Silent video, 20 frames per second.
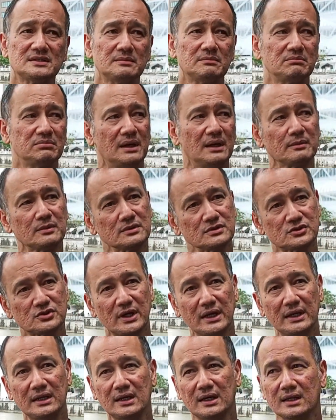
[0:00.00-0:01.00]
I said, I'm going to
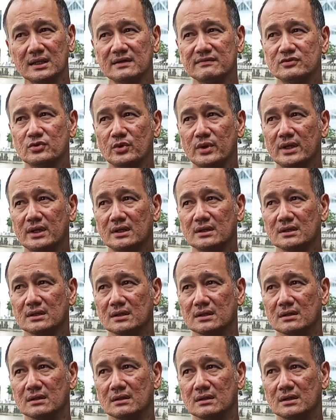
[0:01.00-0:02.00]
try lah. I love doing it,
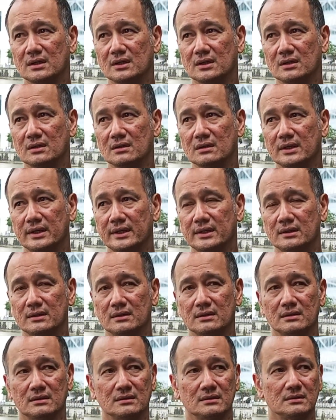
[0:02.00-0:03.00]

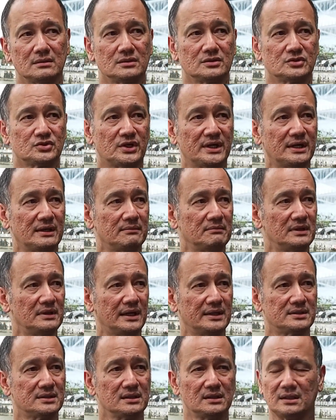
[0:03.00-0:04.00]
and try.
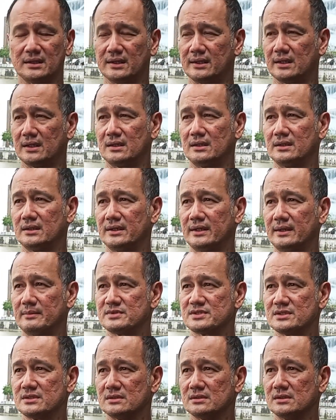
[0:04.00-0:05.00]
I did lah, and then here I am
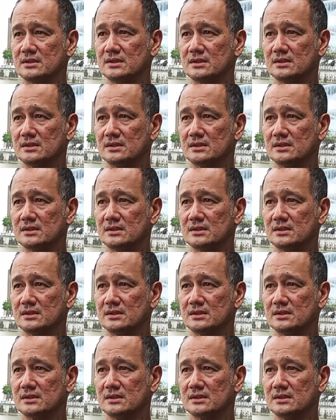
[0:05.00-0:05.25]
still.